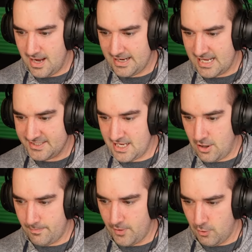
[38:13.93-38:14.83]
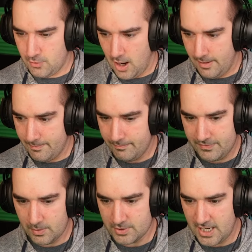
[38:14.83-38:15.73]
I guess they don't. Oh god,
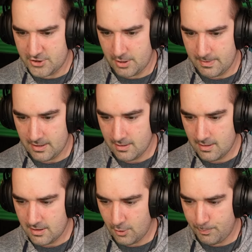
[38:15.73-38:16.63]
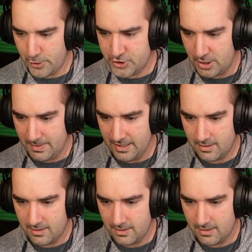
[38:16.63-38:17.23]
they were touching me. They're pushing me.